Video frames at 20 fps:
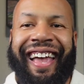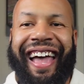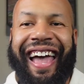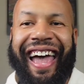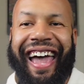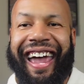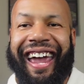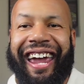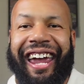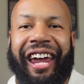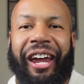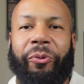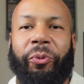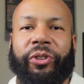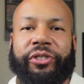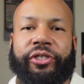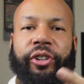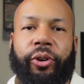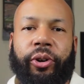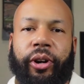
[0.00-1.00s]
Hey,
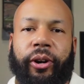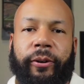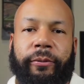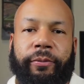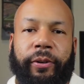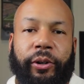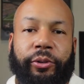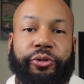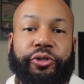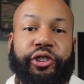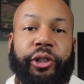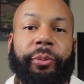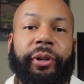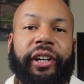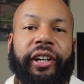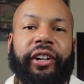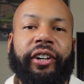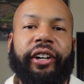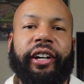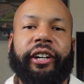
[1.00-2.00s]
what's going on, folks? Jimmy
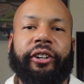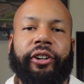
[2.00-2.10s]
here in